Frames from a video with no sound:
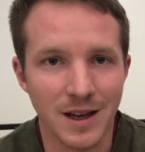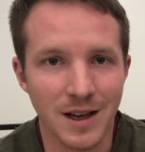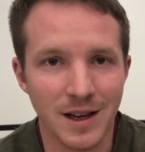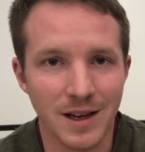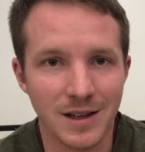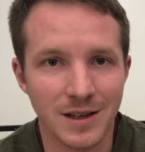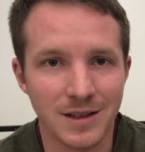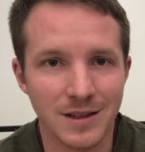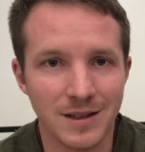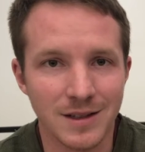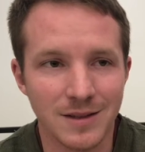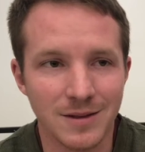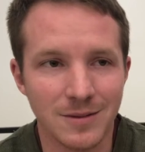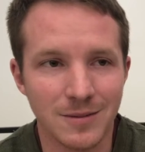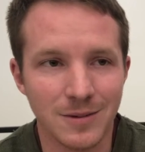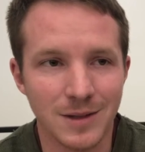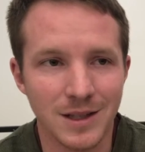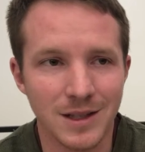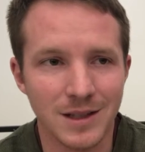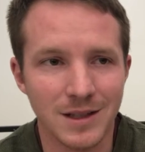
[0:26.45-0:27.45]
And
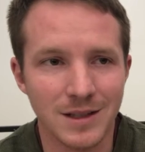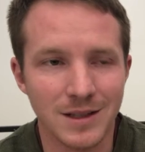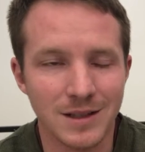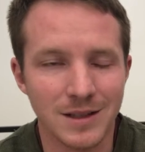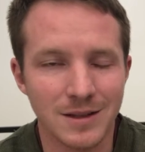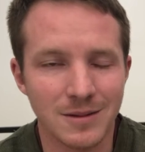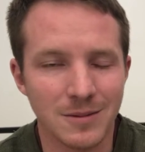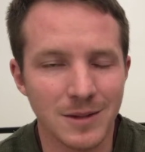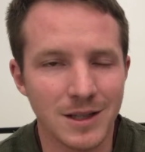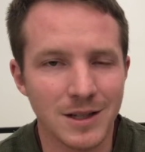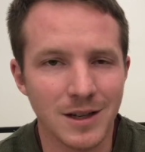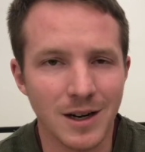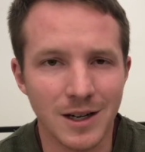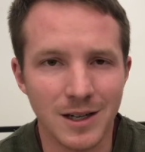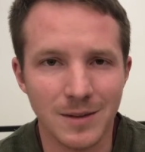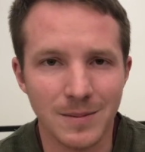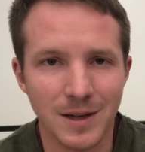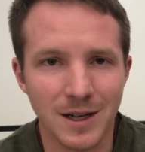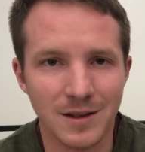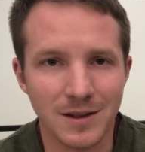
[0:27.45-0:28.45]
we talked
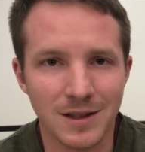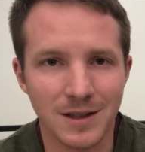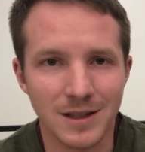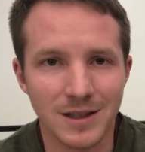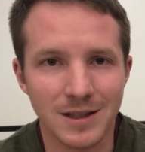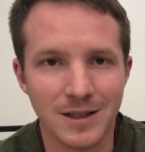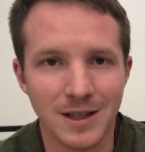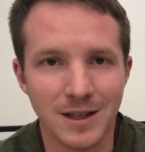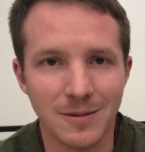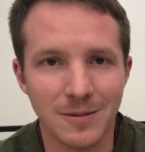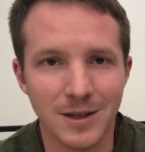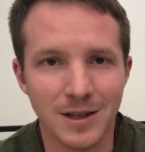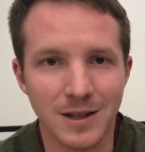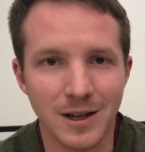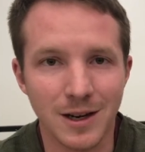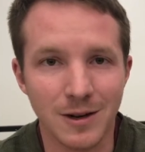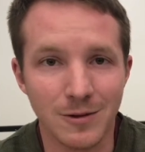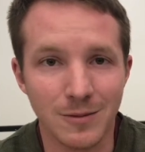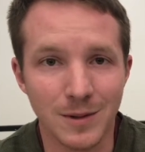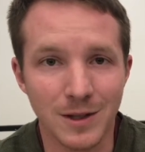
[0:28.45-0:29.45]
about this and we
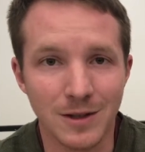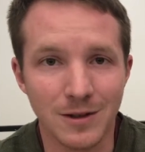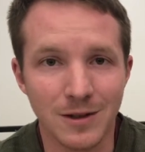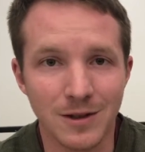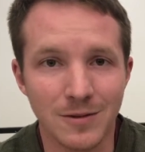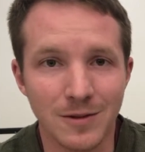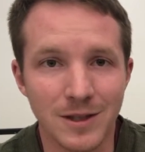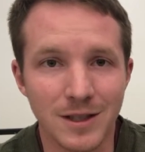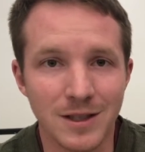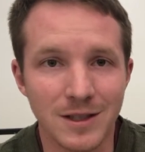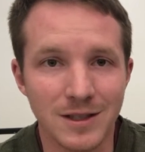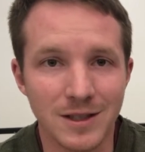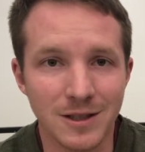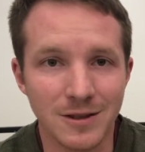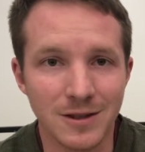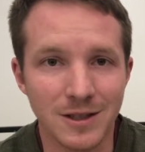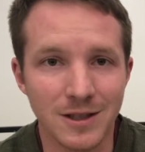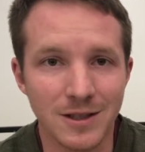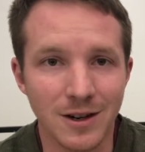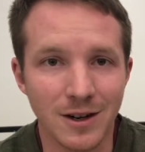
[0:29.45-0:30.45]
thought it would be good if we did a
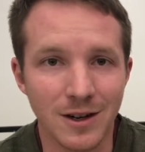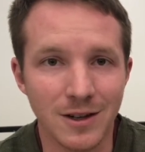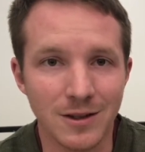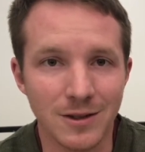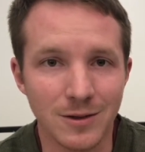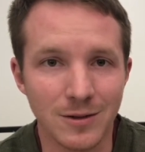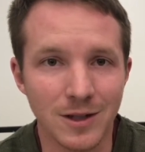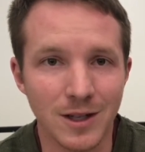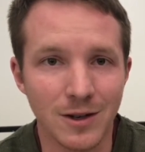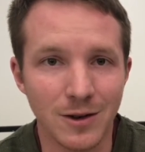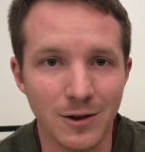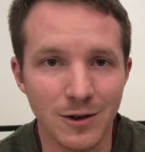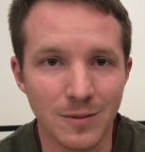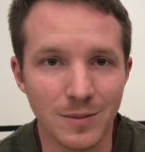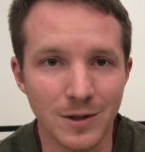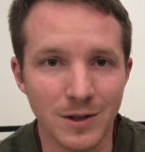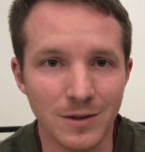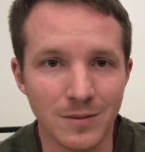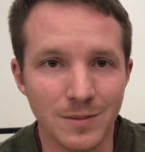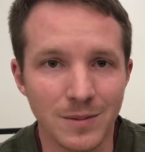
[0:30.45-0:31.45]
series on doing an owner
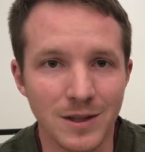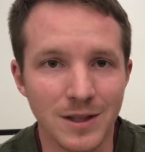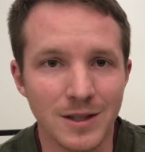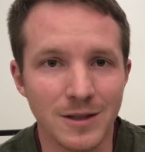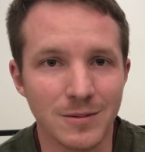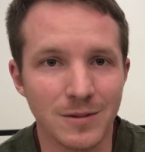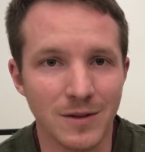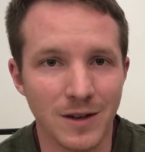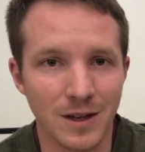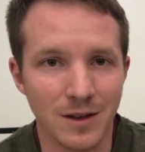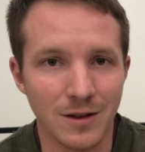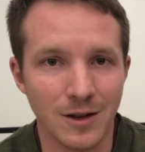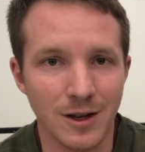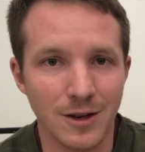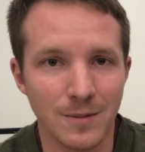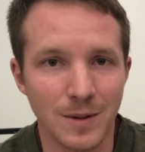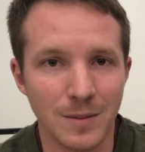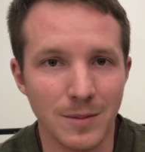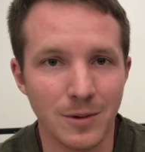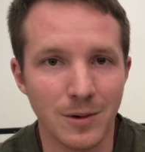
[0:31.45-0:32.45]
build, because we've had a lot
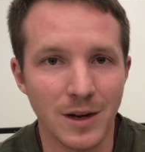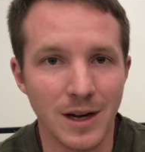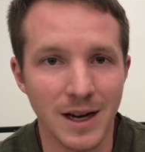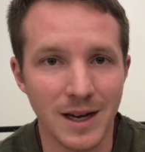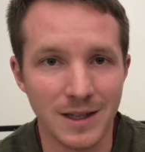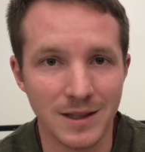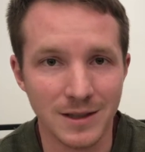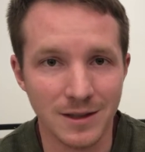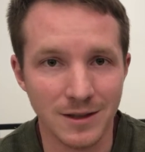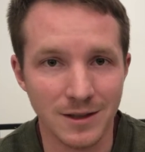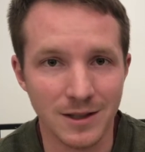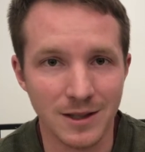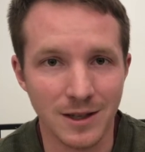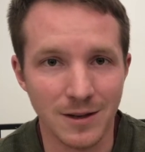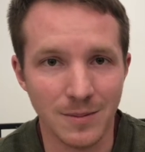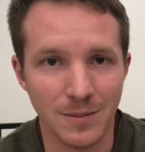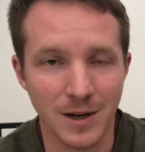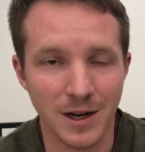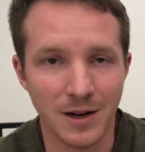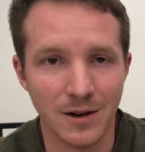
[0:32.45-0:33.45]
of people ask us
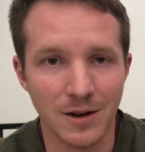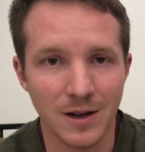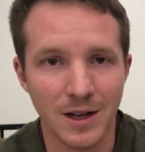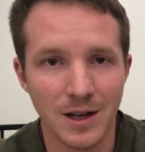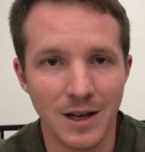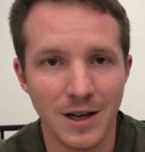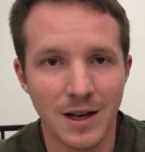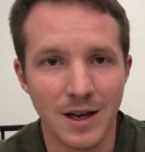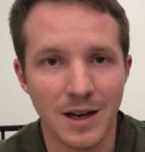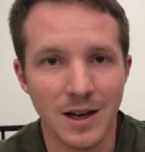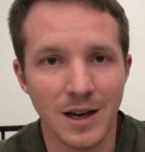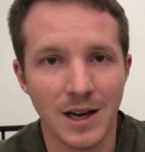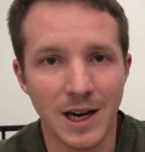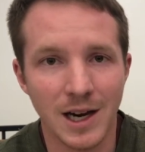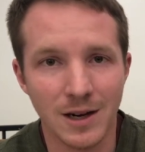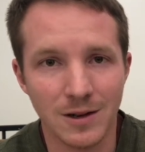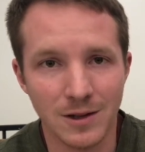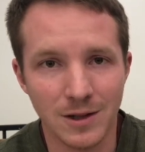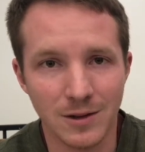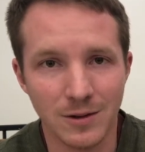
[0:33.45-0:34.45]
about
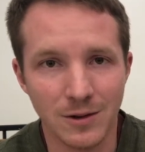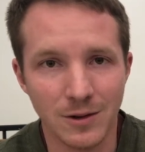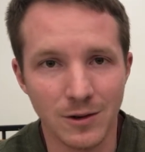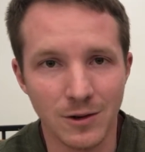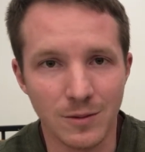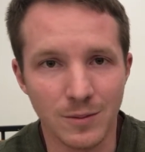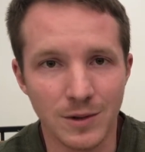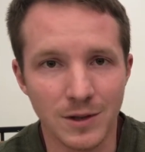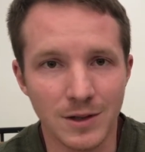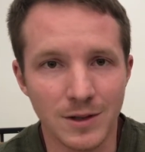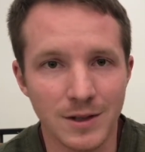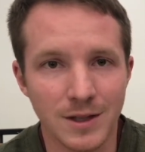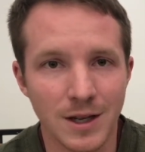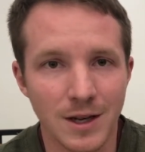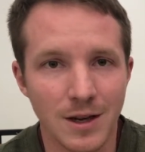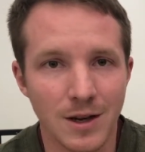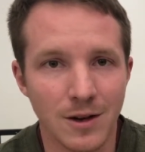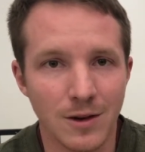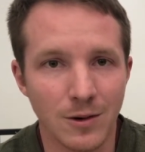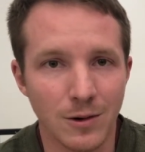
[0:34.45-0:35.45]
how to do an owner build
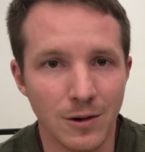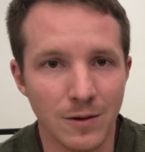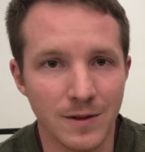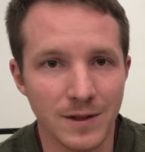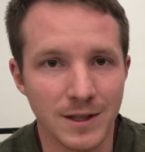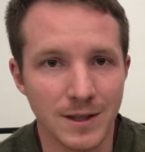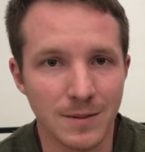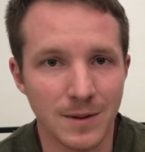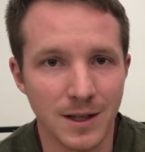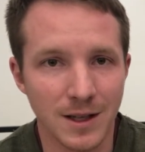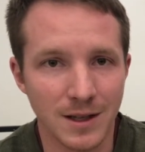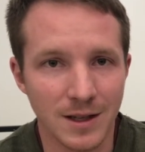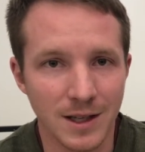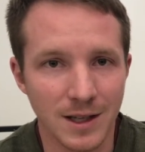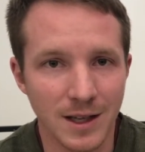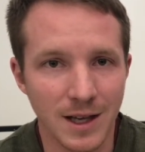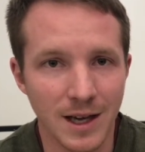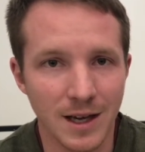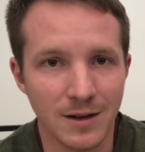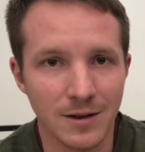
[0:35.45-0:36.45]
or if it's something that they
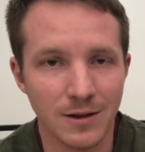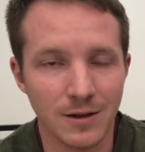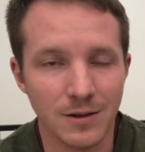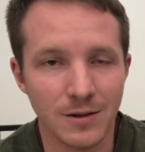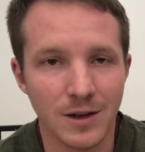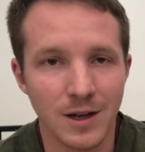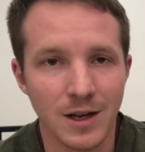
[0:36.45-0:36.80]
can do